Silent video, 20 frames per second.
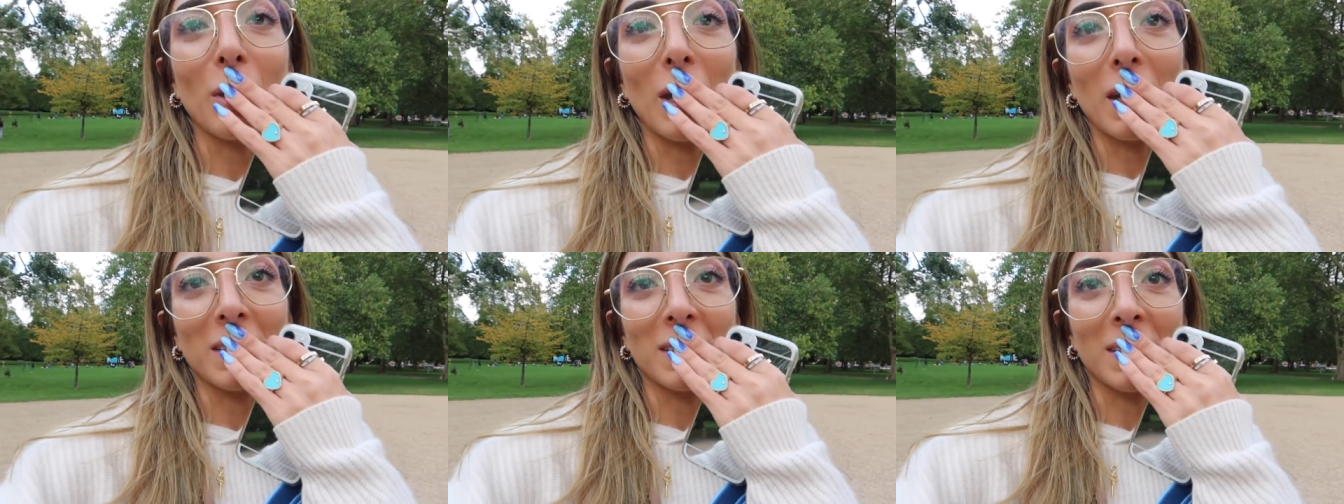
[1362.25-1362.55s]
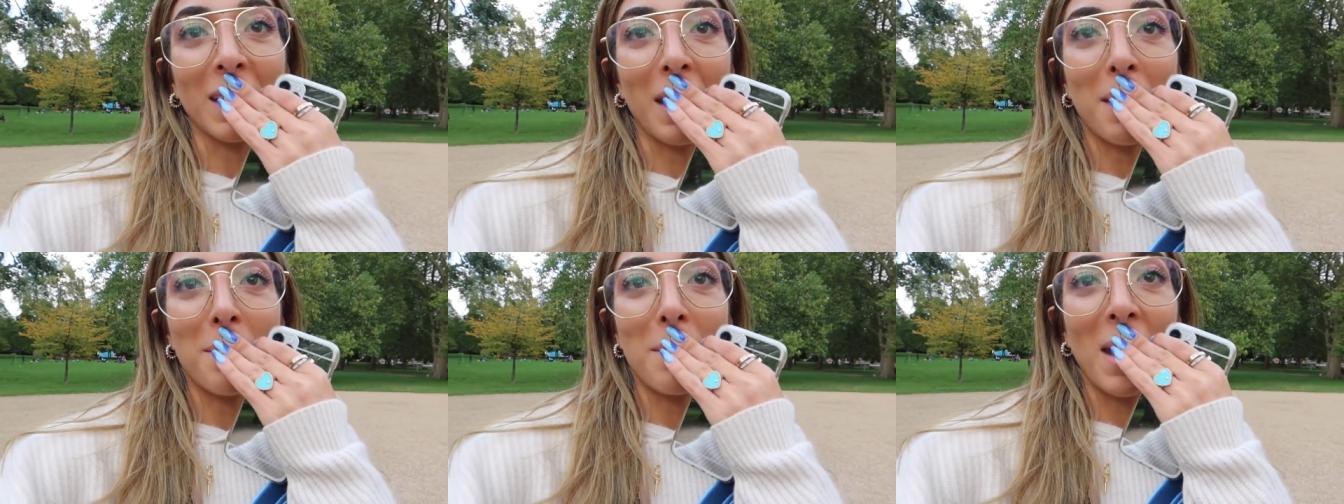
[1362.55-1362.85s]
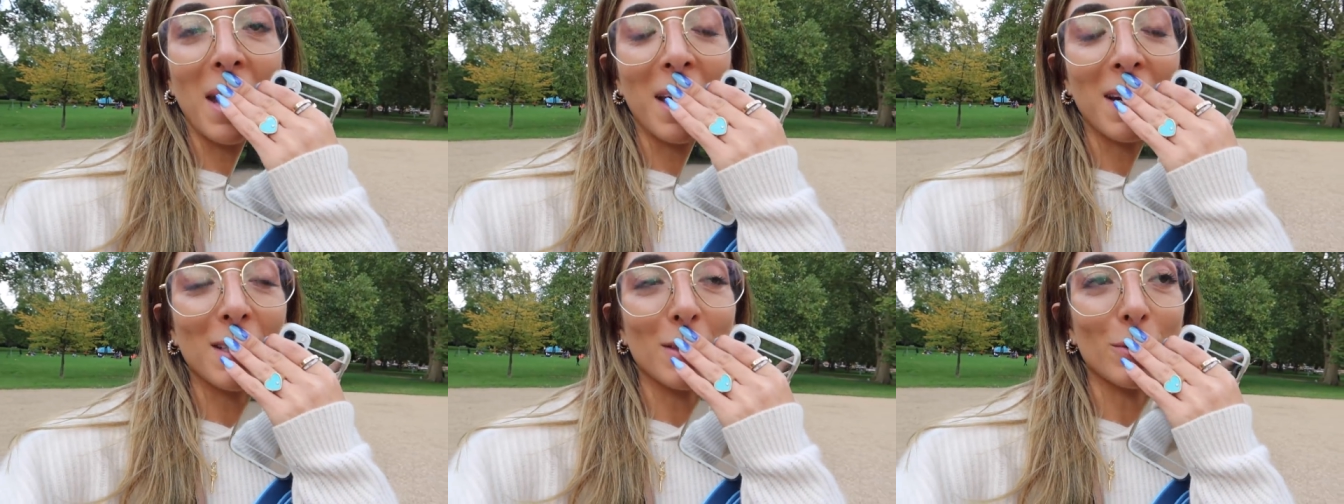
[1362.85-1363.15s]
worst
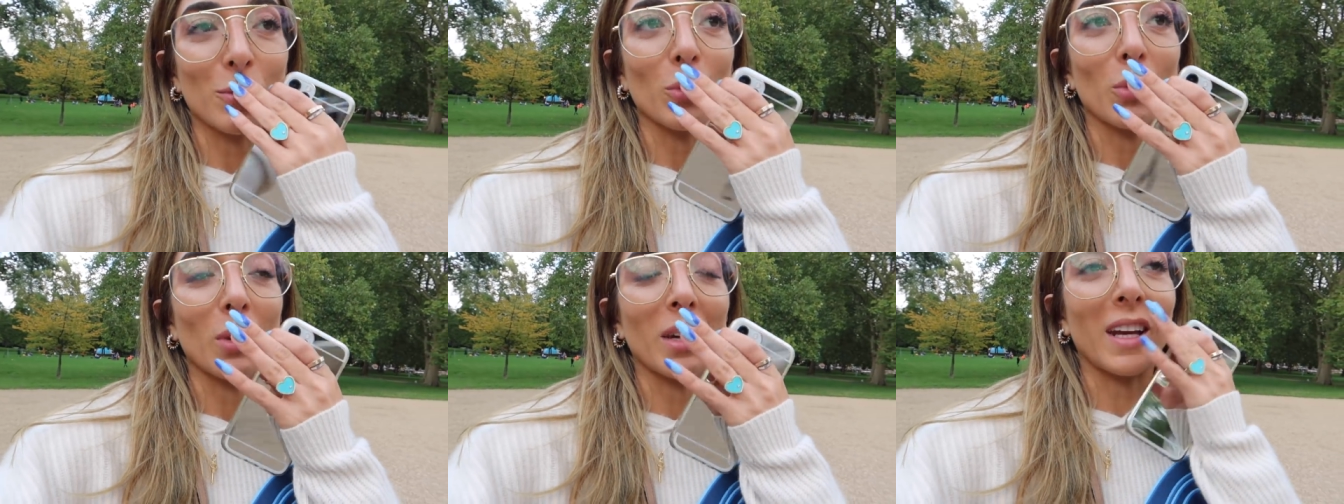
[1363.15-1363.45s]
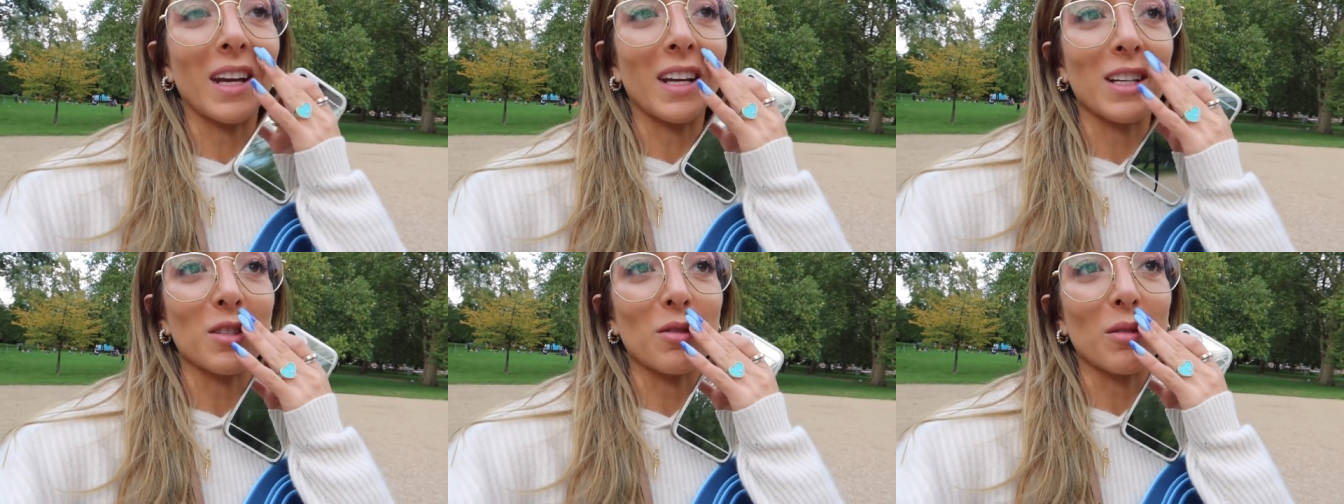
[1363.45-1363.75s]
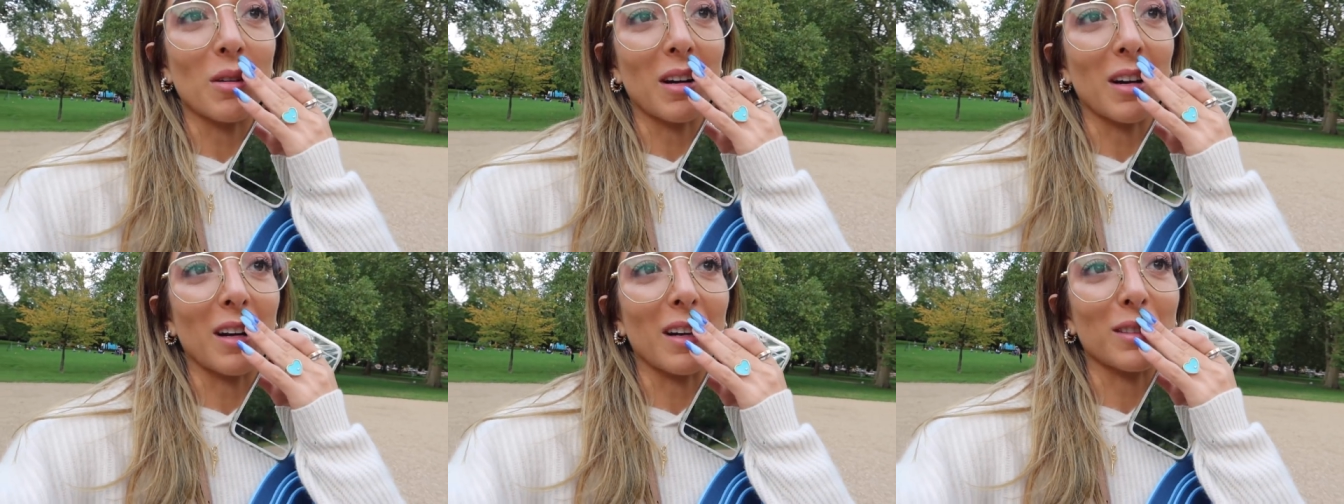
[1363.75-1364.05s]
nightmare is walking
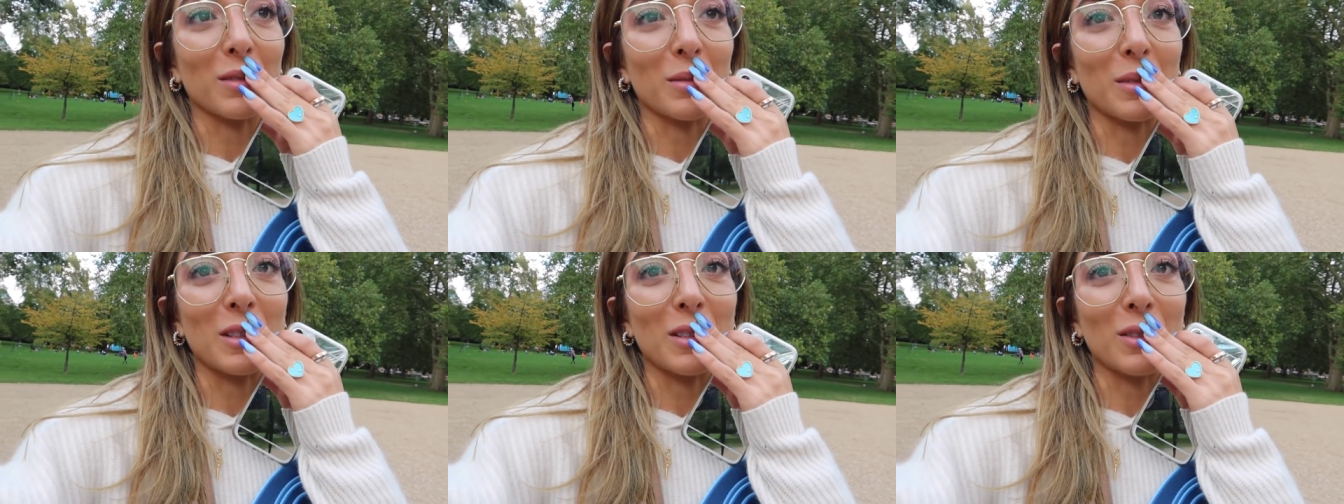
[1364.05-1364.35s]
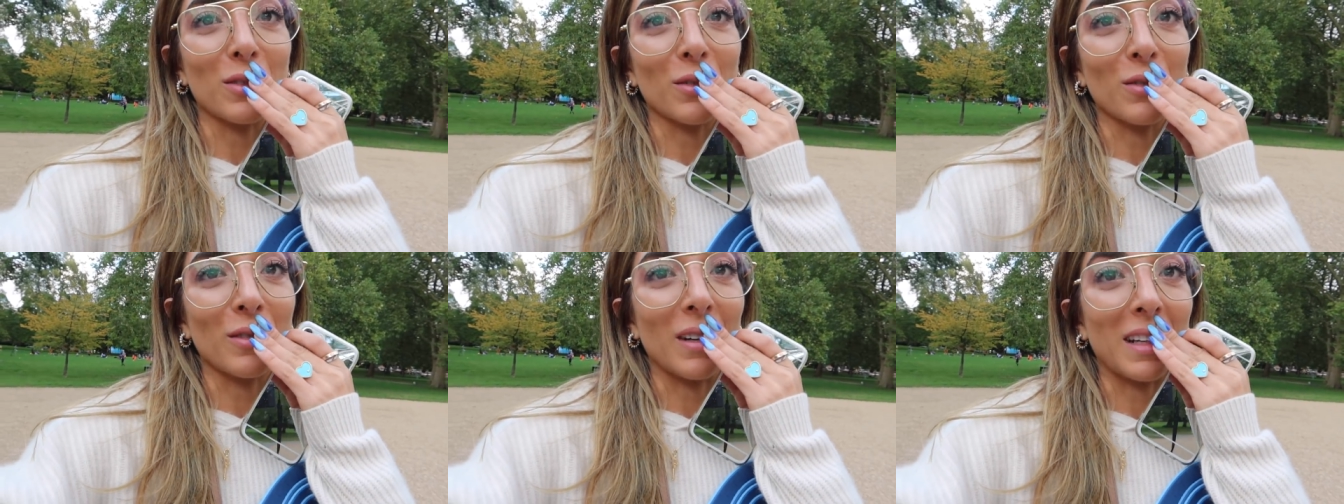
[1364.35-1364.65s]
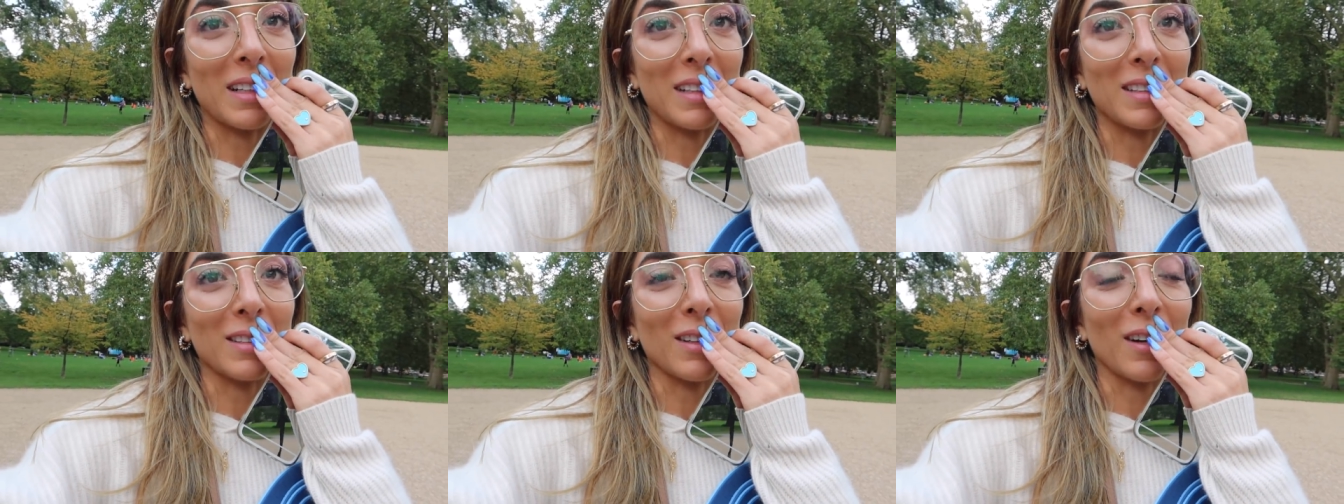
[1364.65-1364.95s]
into a class and it's
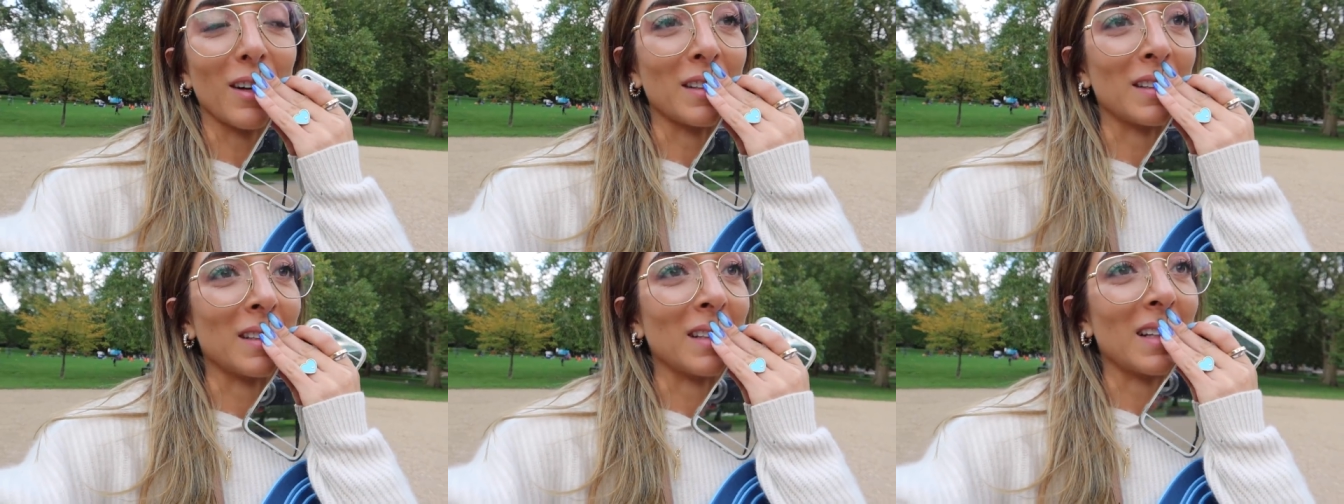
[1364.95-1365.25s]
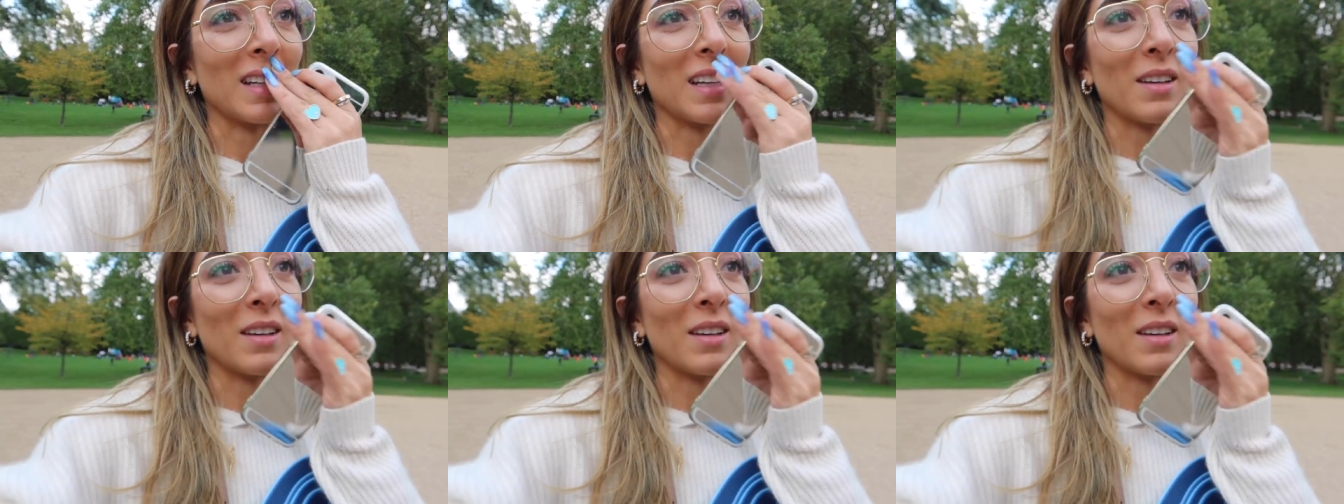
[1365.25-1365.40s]
already started.